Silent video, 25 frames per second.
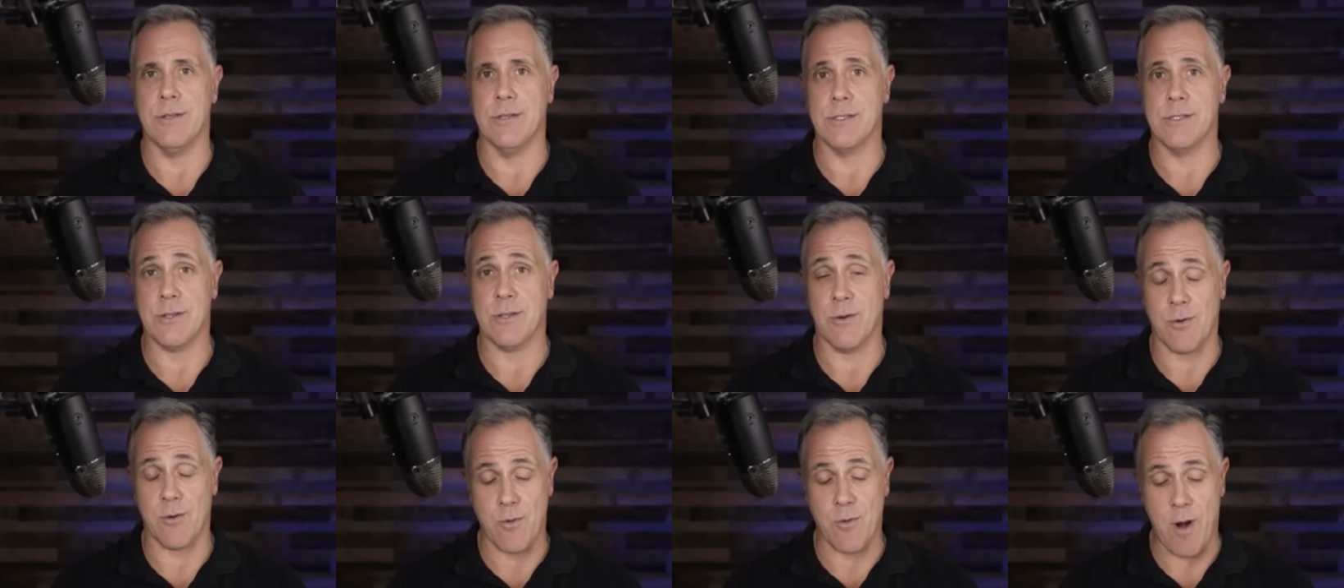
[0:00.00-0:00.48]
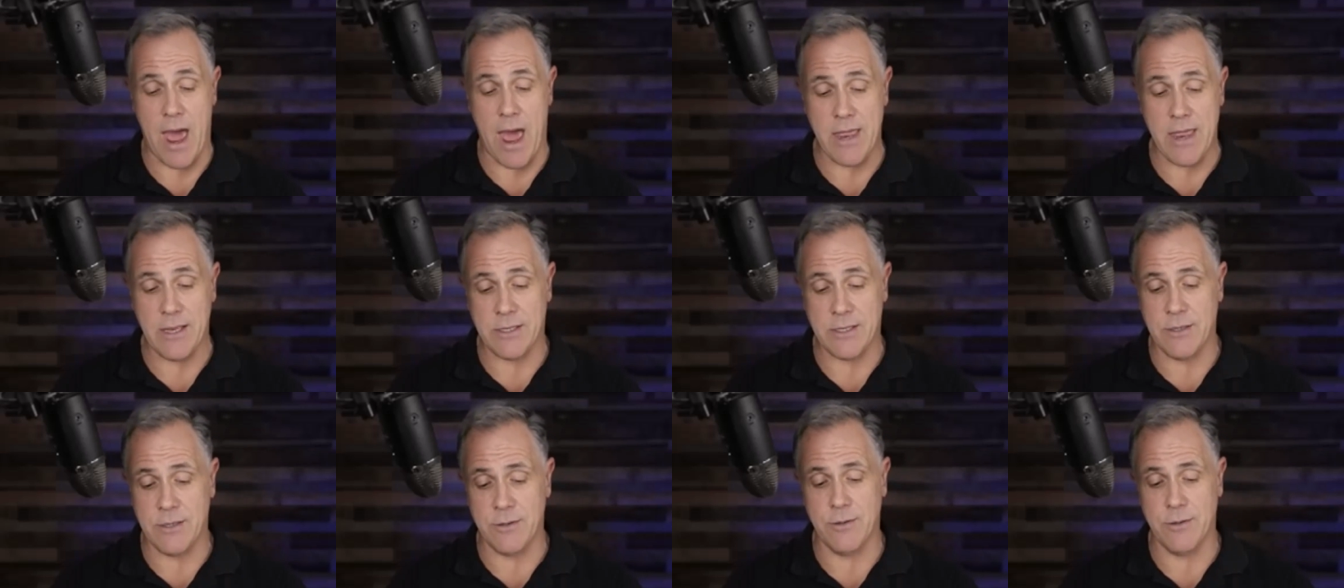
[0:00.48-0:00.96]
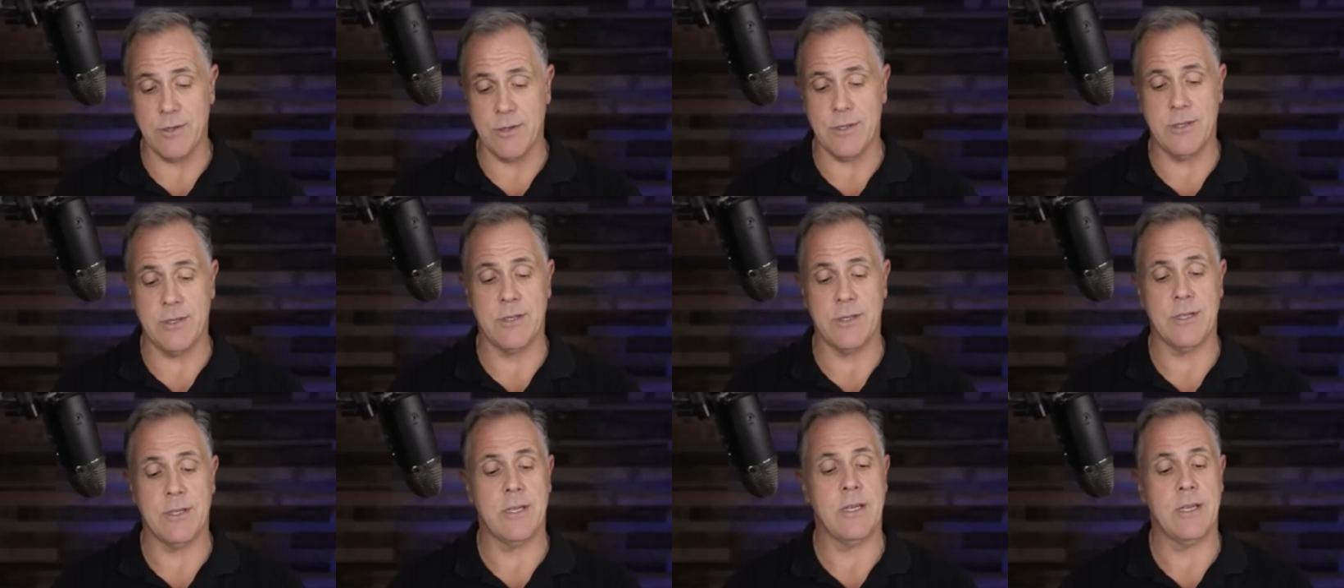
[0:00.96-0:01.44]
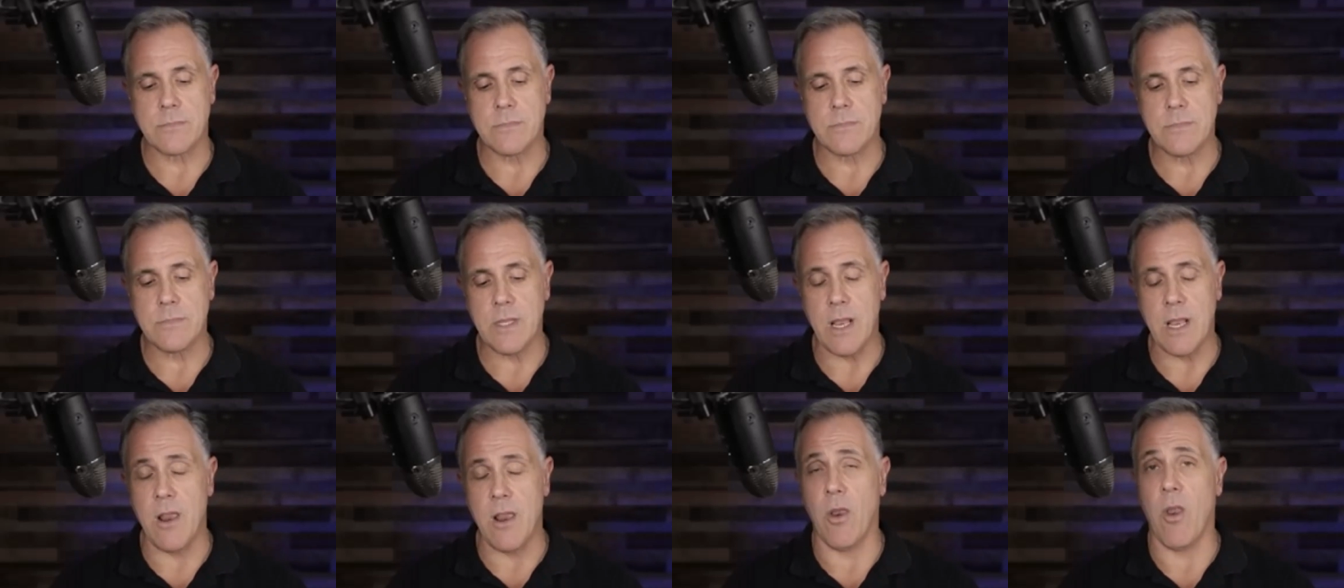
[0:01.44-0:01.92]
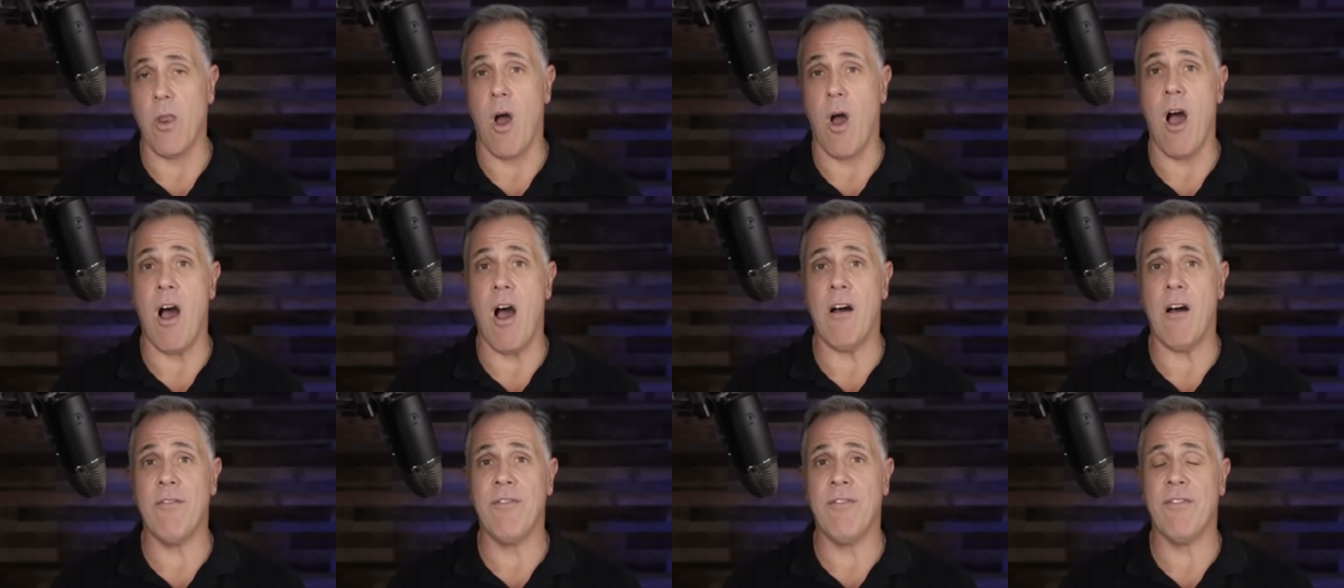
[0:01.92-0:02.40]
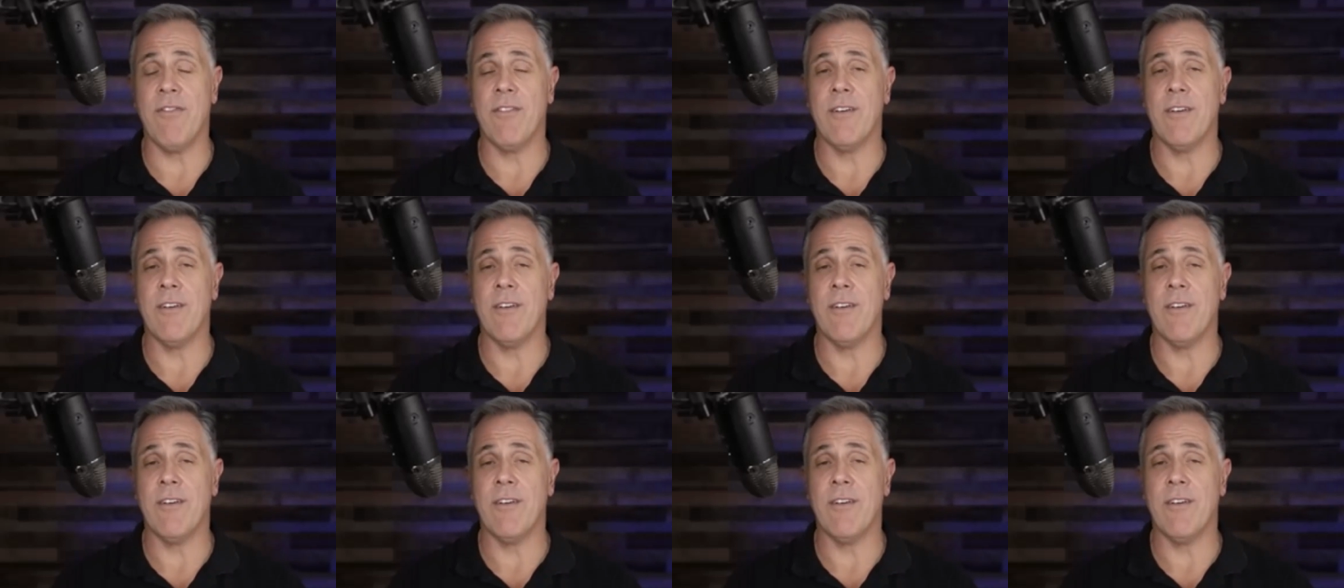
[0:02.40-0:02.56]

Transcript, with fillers: So gratitude, love,